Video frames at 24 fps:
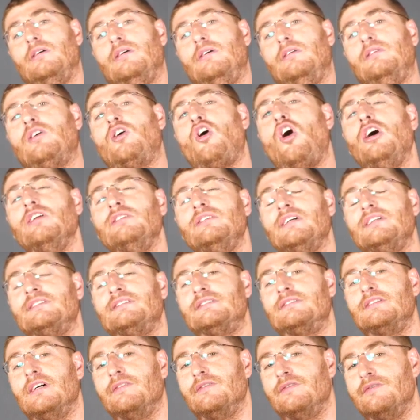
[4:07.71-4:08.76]
In the
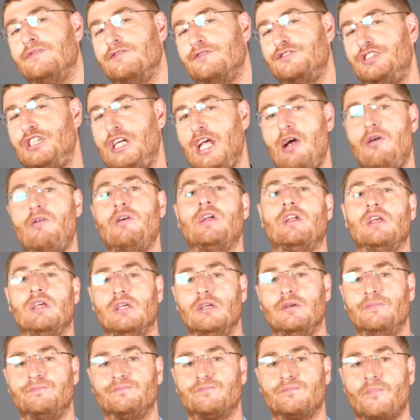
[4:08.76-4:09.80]
context of
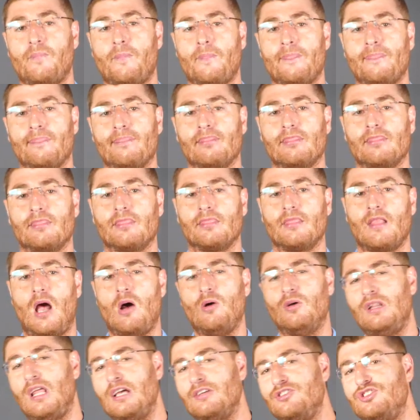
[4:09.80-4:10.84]
charity, I
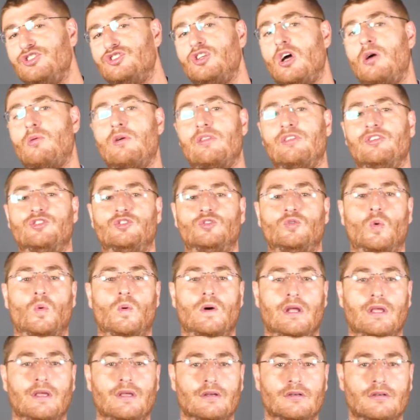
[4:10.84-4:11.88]
would like to start with a
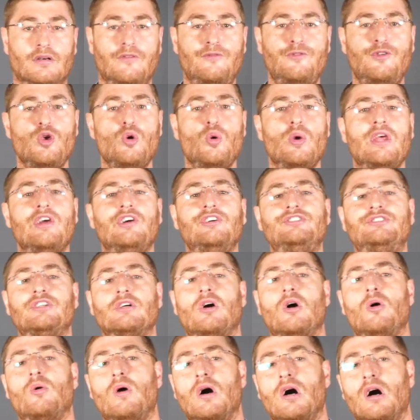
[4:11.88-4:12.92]
story. A few years
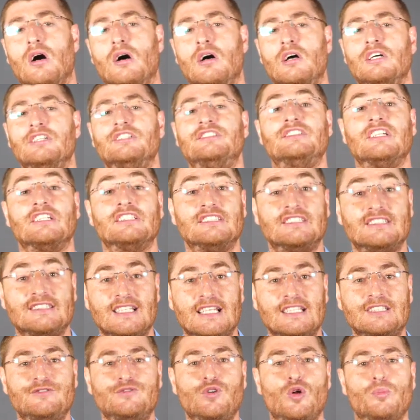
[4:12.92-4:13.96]
ago, a
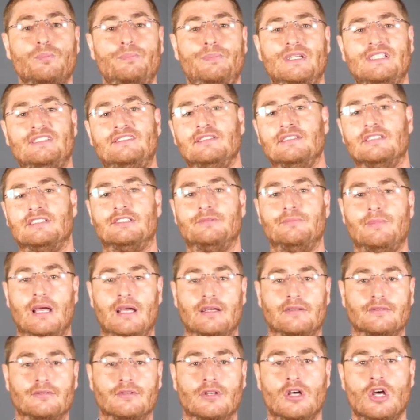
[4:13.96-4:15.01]
successful
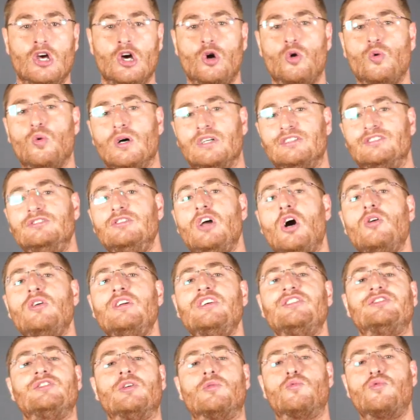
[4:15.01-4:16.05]
businessman who was known
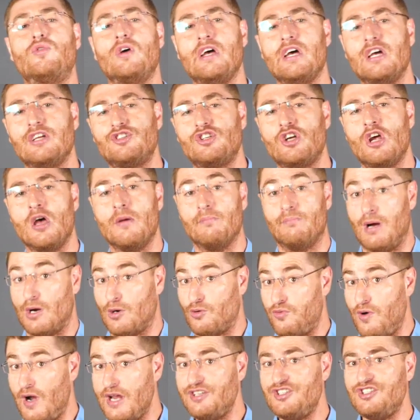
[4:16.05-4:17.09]
as a rich but
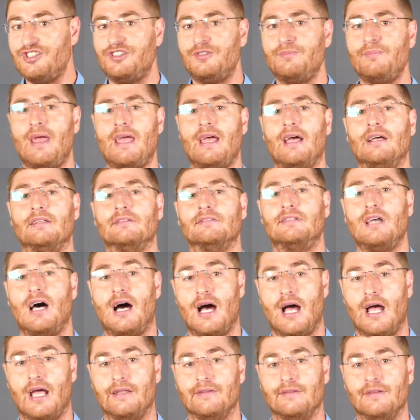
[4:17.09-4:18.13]
gracious man
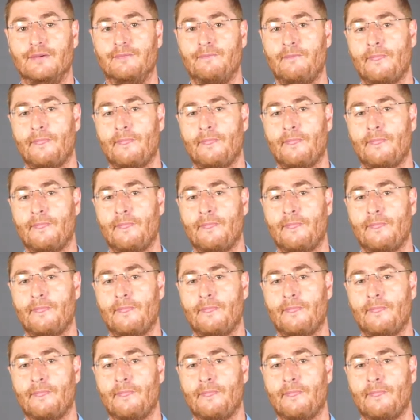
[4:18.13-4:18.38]
died.